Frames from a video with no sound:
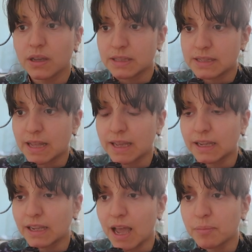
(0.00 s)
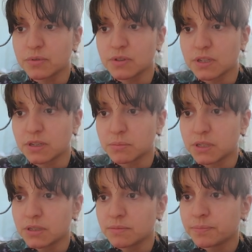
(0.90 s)
It's like apple
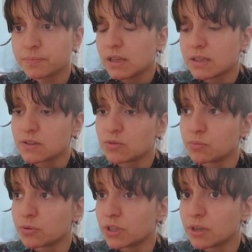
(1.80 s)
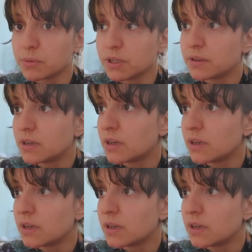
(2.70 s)
cinnamon. It's super yummy.